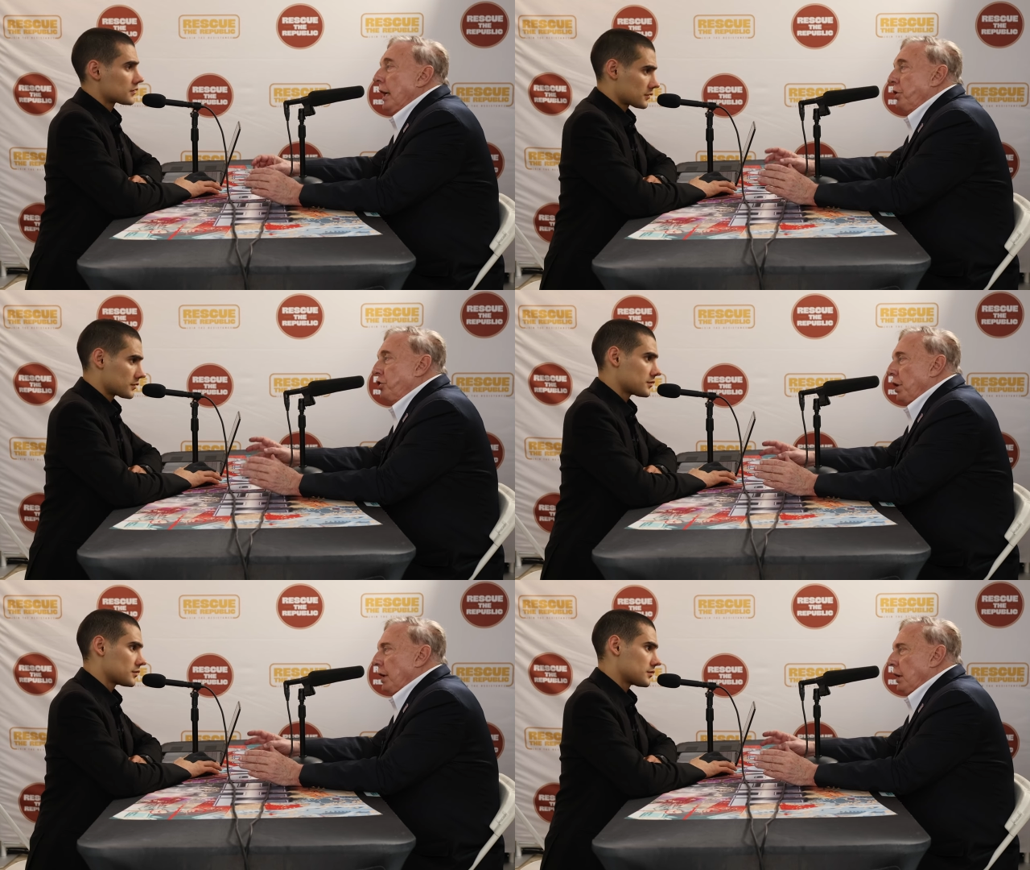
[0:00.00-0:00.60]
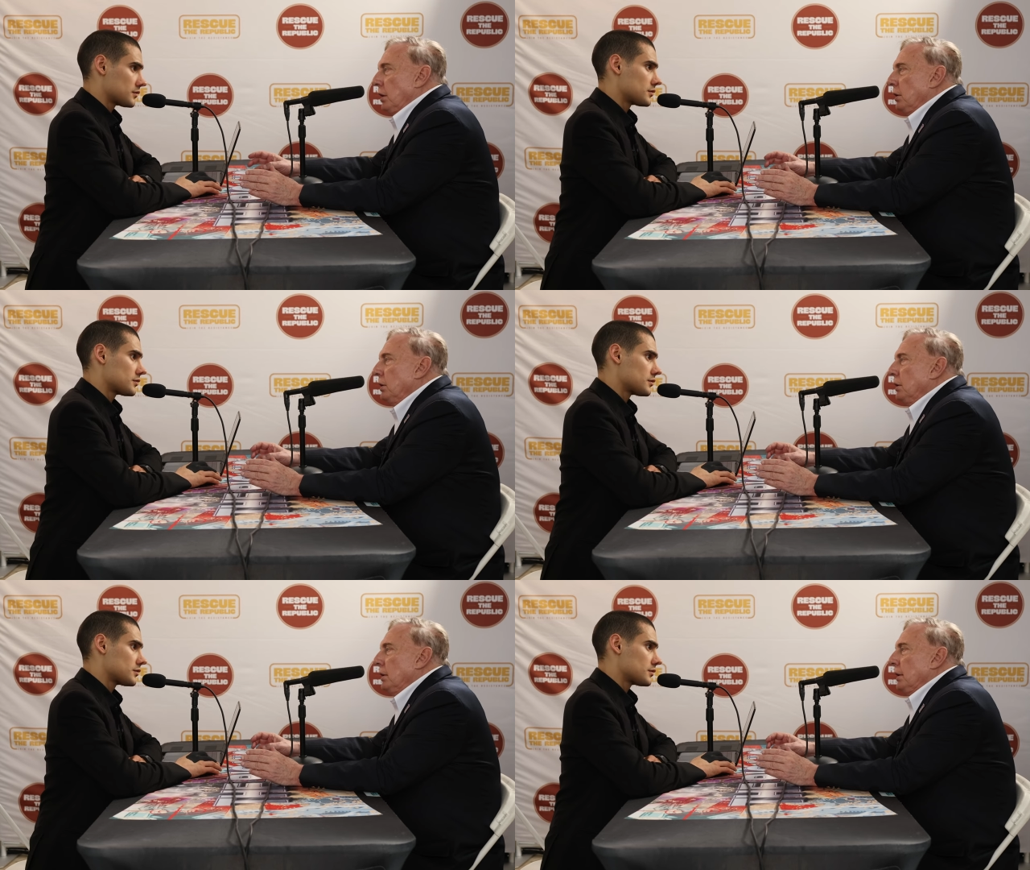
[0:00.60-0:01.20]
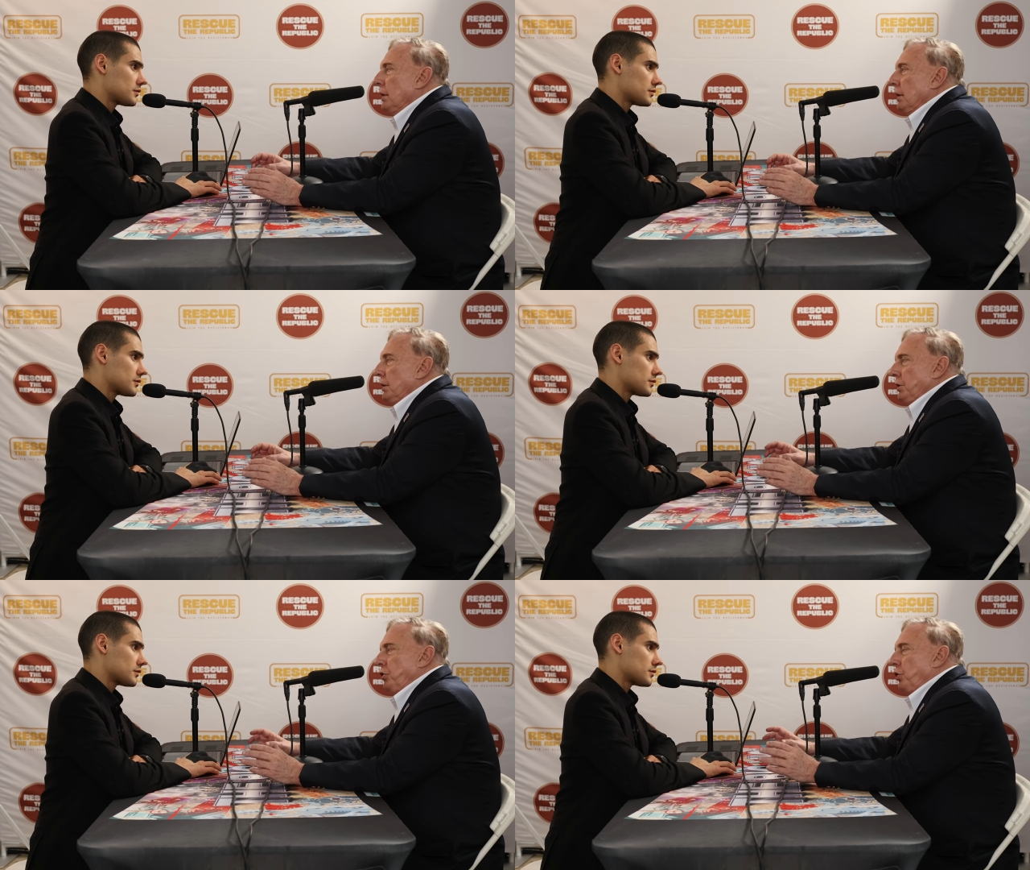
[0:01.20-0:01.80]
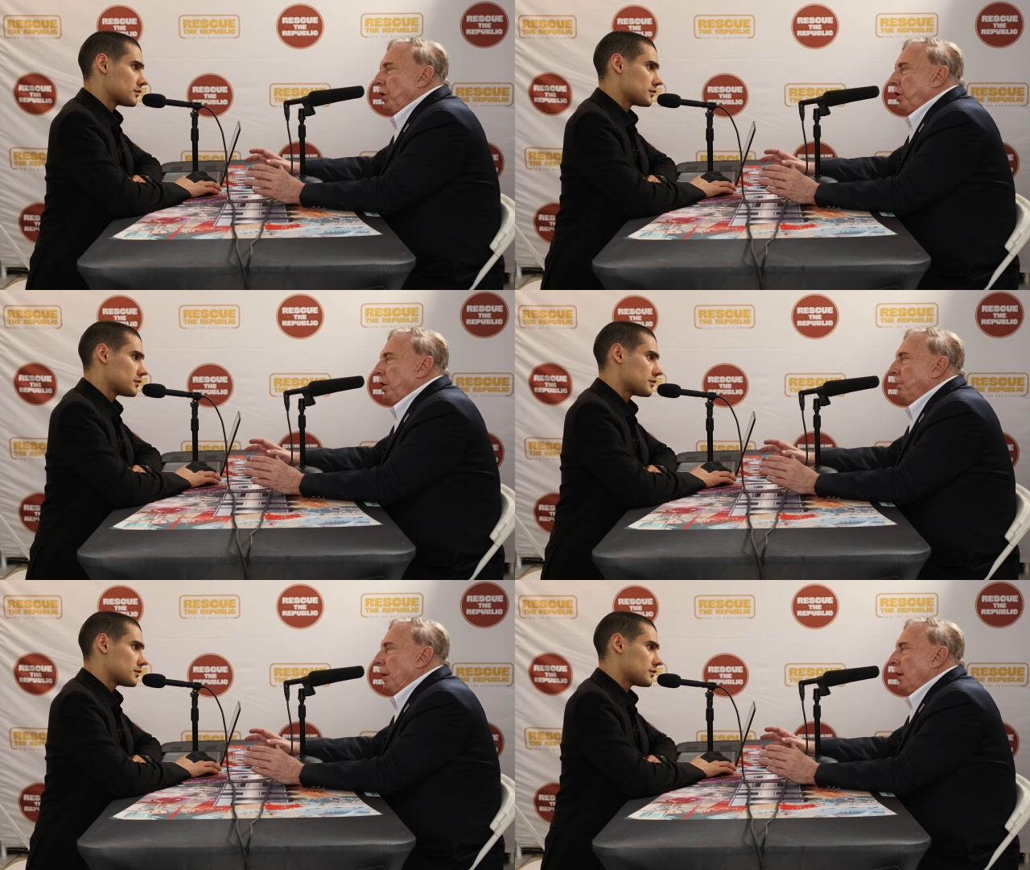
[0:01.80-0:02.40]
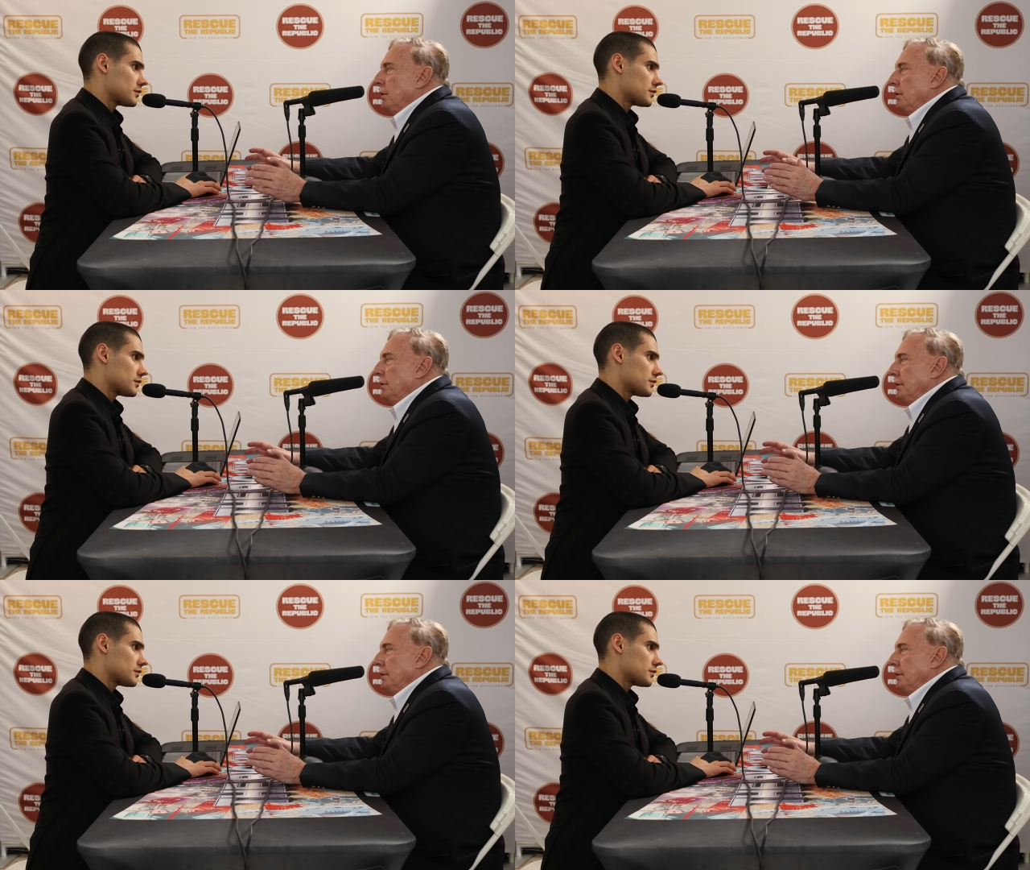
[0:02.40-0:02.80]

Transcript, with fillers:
Speaker 1: and China. You're talking about